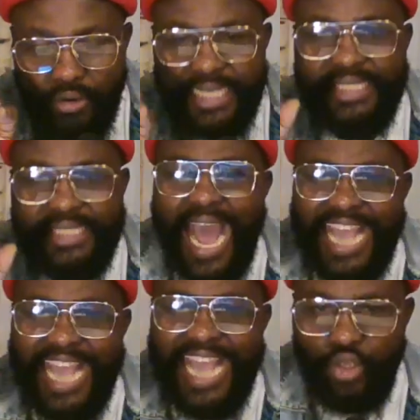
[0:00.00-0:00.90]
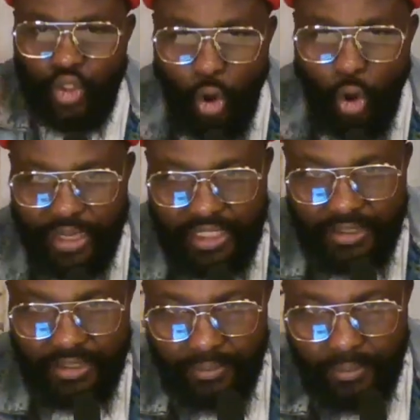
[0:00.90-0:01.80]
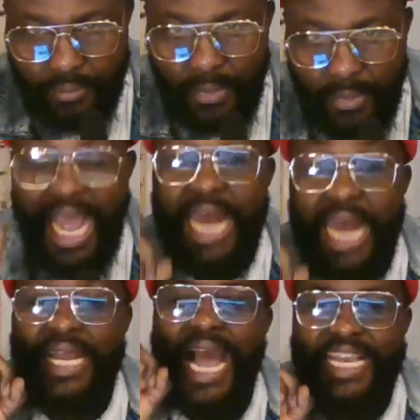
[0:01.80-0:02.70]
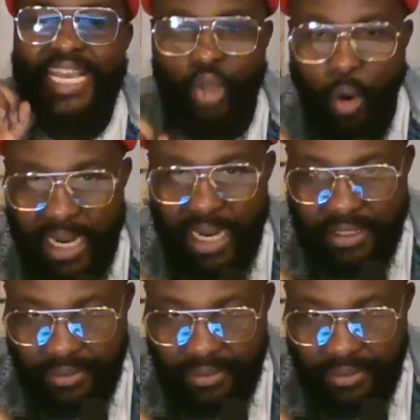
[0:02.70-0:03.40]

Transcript: is the highest authority and the highest commander